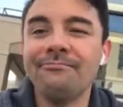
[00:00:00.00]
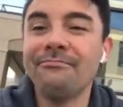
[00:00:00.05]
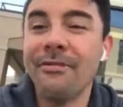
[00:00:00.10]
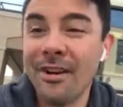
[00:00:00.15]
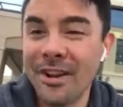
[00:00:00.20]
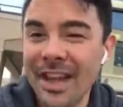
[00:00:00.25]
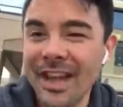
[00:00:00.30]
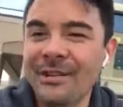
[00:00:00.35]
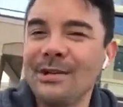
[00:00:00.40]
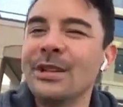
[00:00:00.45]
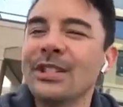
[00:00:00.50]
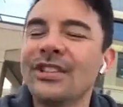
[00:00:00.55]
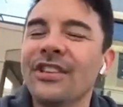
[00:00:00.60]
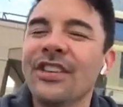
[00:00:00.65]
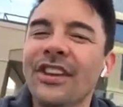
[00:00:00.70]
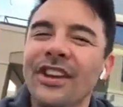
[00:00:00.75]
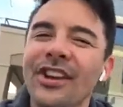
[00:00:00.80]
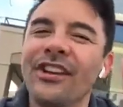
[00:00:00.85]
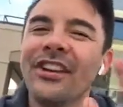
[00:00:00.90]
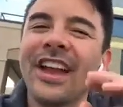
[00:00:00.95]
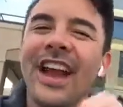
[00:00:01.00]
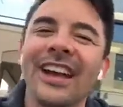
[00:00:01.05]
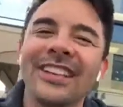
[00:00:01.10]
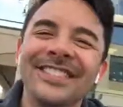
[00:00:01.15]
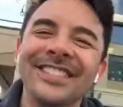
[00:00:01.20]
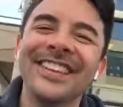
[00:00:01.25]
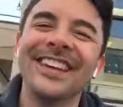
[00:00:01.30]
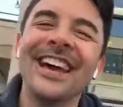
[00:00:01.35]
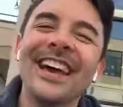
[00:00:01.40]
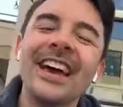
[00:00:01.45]
Okay, so there you go,
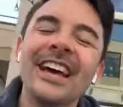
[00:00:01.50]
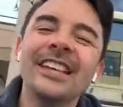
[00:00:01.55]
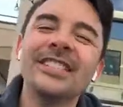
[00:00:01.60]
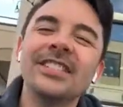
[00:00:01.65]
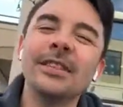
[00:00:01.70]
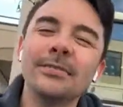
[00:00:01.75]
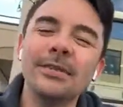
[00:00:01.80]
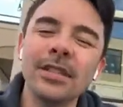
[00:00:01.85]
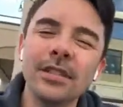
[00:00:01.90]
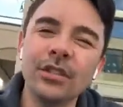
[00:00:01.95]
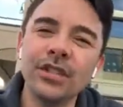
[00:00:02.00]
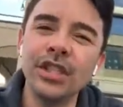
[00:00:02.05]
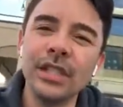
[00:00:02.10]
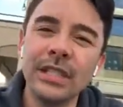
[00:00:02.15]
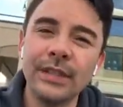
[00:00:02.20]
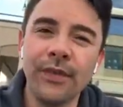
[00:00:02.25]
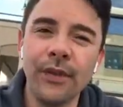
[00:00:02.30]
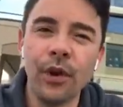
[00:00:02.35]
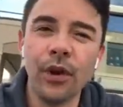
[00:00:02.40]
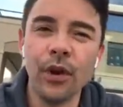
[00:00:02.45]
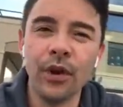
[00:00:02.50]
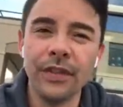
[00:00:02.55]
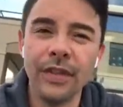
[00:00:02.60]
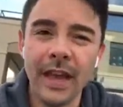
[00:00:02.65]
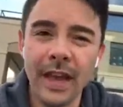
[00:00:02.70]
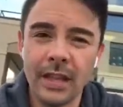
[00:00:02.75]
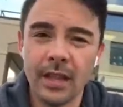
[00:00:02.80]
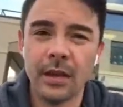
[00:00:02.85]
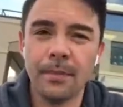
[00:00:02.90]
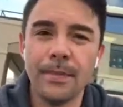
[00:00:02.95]
Casa. Some solutions for the
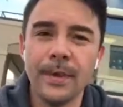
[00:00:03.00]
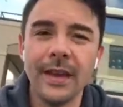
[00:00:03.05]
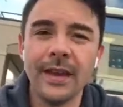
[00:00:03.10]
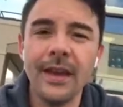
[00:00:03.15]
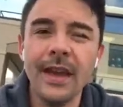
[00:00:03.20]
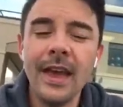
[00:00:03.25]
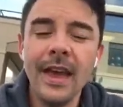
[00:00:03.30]
LRP.